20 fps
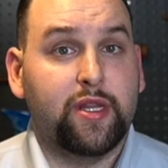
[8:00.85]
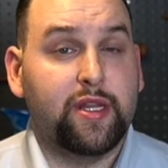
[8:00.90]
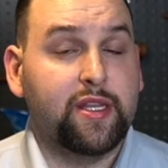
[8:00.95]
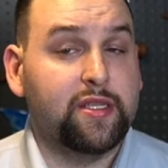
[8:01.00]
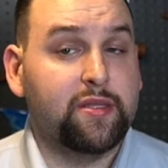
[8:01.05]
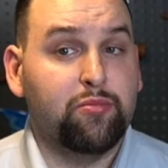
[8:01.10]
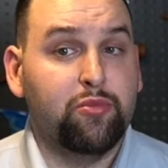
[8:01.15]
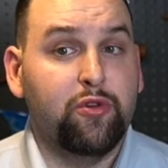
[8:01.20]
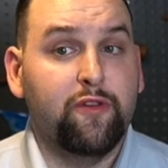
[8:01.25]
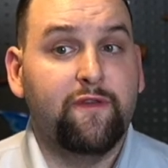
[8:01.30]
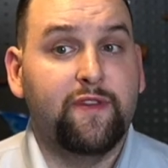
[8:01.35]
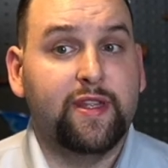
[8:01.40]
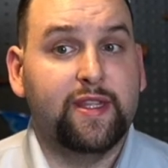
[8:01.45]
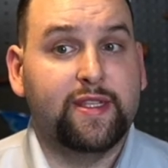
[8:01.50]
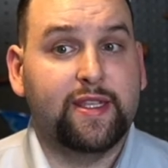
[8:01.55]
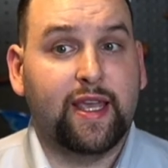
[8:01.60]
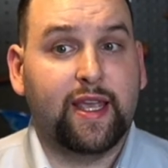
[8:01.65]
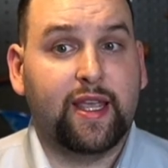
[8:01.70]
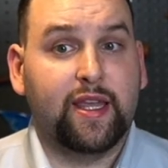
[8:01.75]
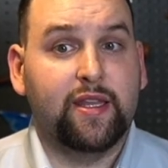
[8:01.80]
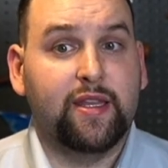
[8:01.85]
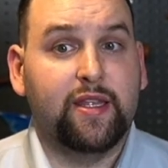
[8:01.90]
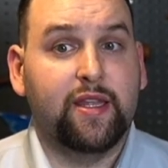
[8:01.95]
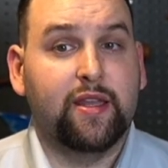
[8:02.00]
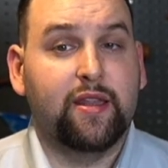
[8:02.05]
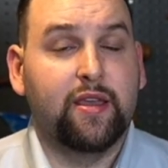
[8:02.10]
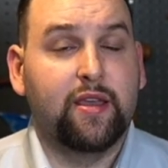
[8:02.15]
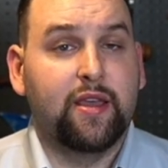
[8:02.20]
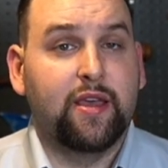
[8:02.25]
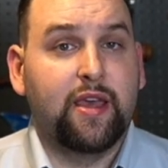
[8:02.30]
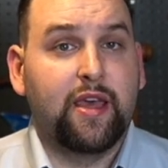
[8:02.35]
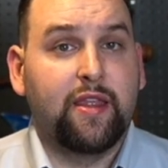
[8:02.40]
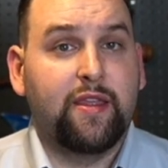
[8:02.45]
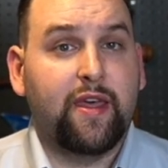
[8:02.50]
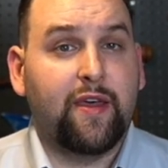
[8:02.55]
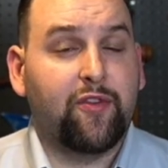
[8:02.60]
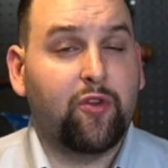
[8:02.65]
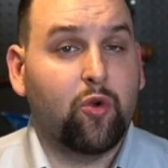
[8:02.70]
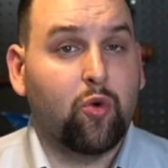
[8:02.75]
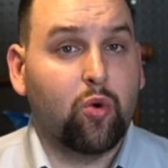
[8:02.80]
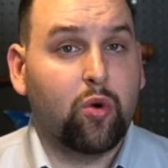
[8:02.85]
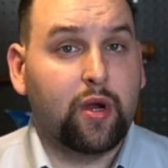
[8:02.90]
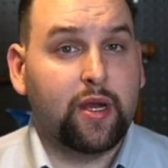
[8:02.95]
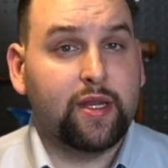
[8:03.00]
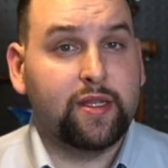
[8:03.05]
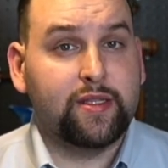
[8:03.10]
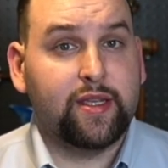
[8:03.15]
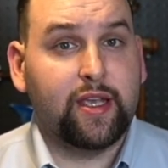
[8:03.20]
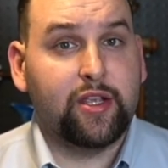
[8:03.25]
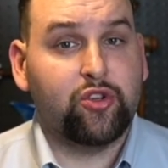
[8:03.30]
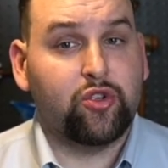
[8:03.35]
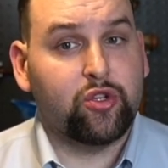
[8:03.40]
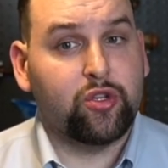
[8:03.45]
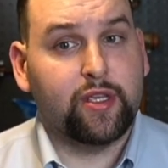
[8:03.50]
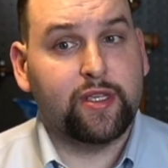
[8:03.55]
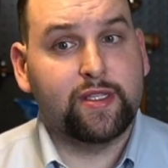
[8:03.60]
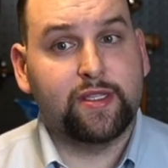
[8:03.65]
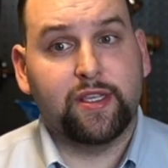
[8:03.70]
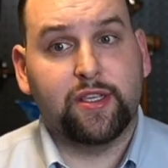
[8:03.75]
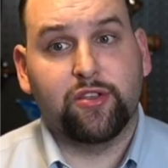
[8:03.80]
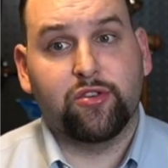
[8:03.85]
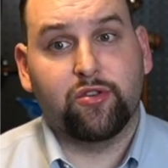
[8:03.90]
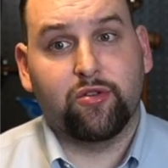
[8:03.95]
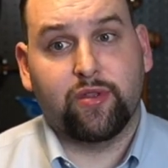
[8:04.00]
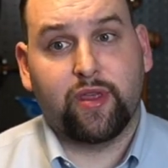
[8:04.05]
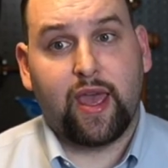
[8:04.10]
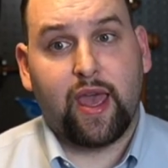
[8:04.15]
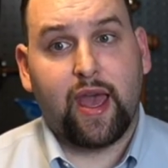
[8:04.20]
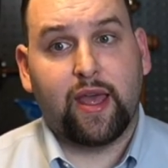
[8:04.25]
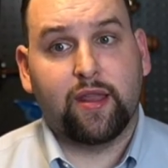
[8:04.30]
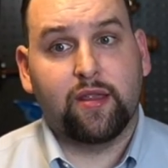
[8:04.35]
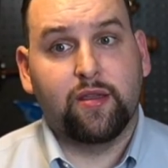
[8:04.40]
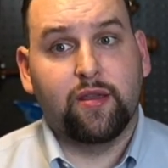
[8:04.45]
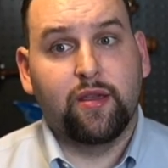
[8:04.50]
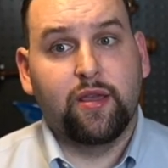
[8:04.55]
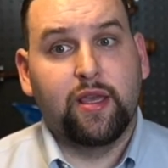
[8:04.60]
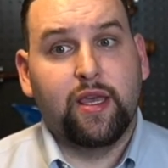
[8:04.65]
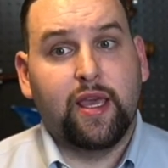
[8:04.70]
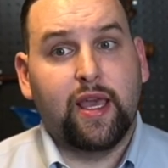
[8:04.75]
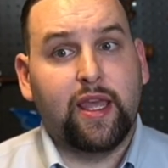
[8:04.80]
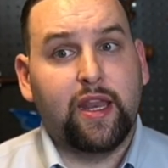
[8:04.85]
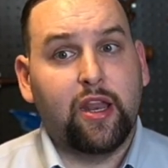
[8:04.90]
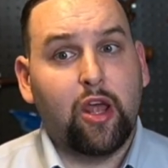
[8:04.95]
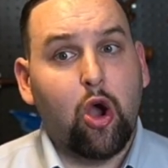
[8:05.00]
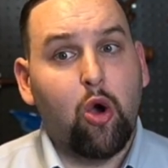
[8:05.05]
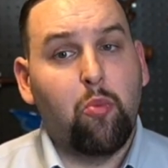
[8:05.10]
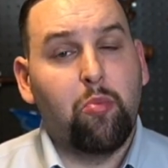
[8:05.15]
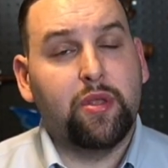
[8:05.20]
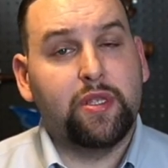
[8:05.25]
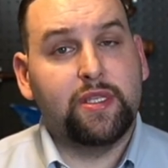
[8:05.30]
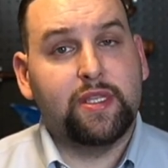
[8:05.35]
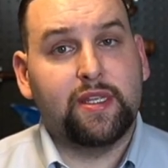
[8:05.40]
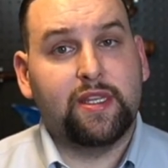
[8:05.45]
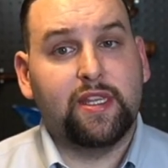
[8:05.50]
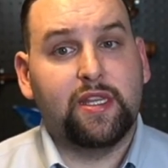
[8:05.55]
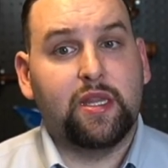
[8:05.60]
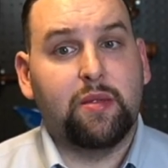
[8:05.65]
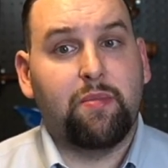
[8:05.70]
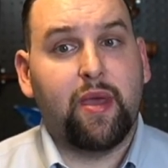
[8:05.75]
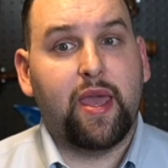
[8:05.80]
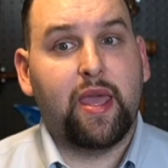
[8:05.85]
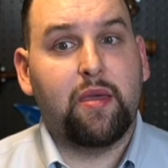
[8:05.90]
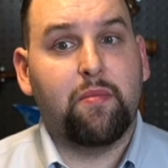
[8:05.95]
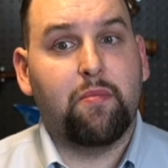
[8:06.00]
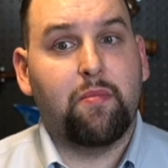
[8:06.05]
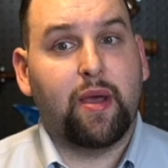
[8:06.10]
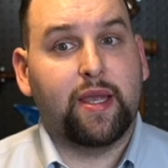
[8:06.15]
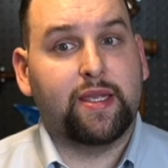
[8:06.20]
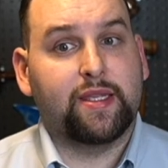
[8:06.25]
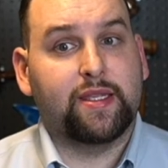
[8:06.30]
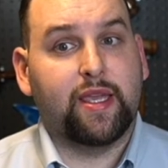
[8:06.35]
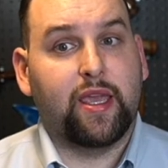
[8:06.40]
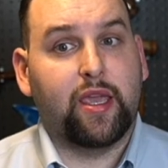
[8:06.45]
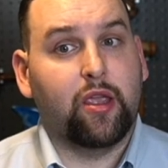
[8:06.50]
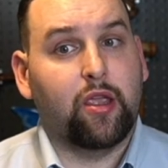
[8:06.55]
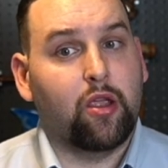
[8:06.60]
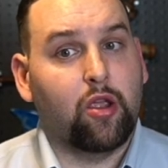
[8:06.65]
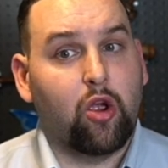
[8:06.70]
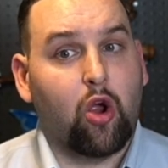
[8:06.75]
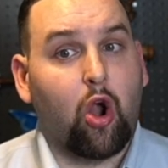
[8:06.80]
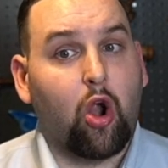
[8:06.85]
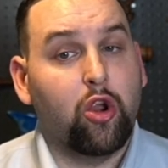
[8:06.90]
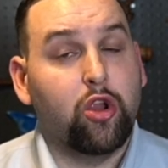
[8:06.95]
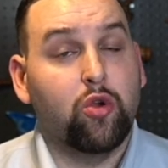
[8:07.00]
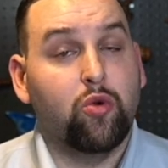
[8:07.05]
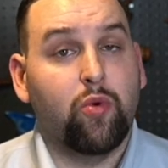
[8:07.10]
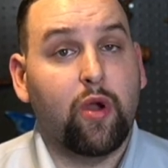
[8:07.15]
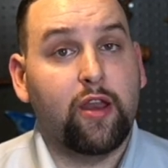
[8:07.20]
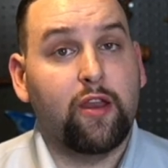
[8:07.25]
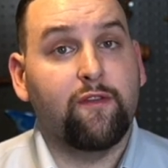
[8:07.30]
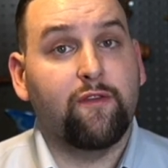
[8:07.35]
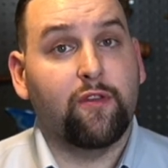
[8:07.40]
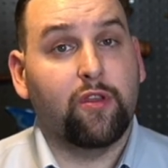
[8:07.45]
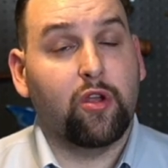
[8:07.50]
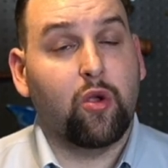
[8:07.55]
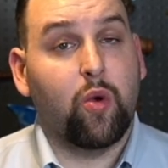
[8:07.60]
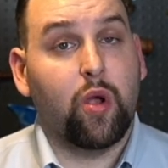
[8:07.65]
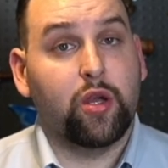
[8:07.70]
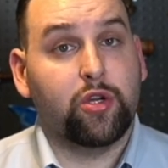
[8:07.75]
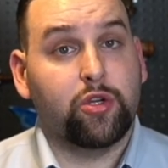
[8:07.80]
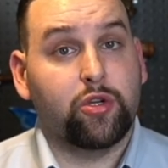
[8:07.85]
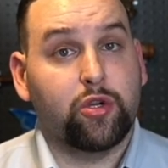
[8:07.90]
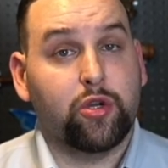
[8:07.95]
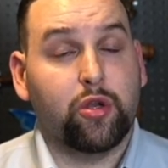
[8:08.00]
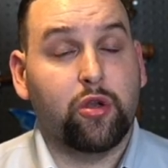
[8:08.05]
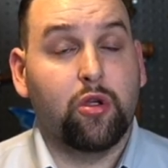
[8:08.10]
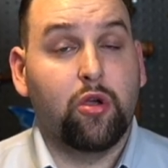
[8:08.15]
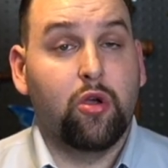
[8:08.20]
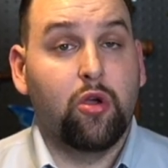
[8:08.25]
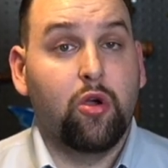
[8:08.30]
it is moved and seconded that the organization does this or that, and opens it to debate by saying, are you ready for the question?